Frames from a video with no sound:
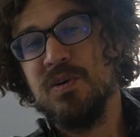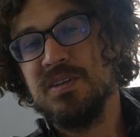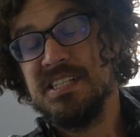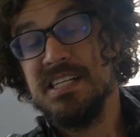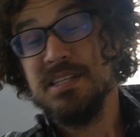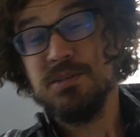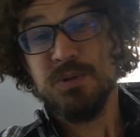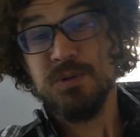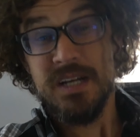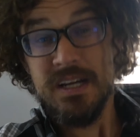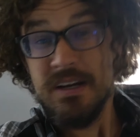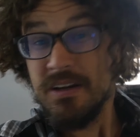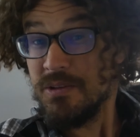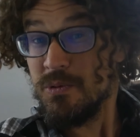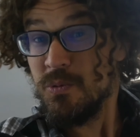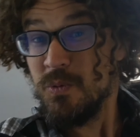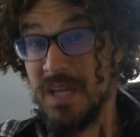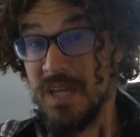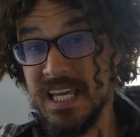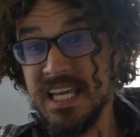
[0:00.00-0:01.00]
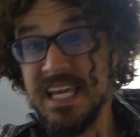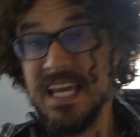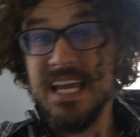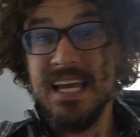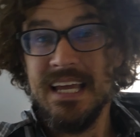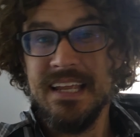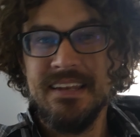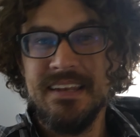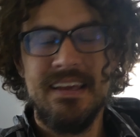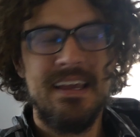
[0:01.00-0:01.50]
Since we're here on the
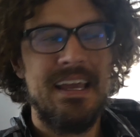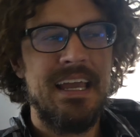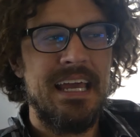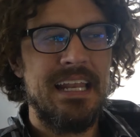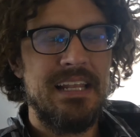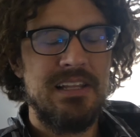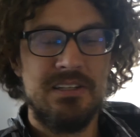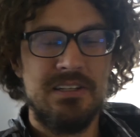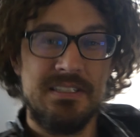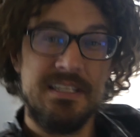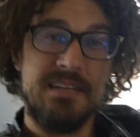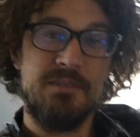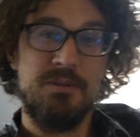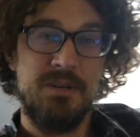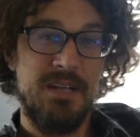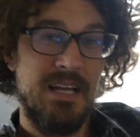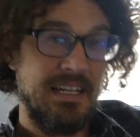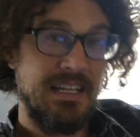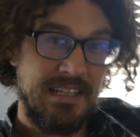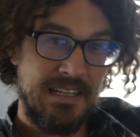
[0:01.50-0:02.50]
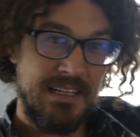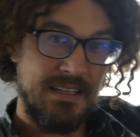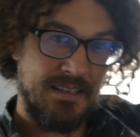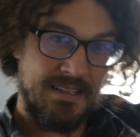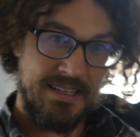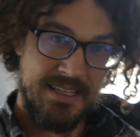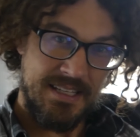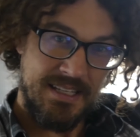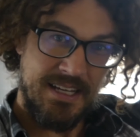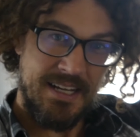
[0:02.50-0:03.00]
weekend and it looks like we're not going to
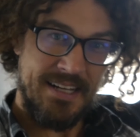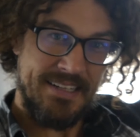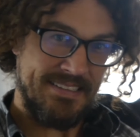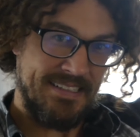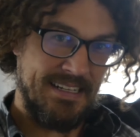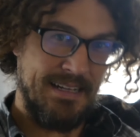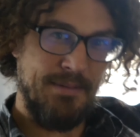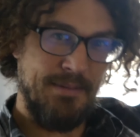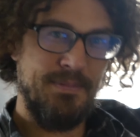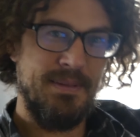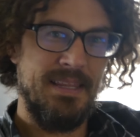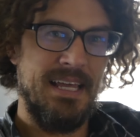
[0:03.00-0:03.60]
get in the hot tub,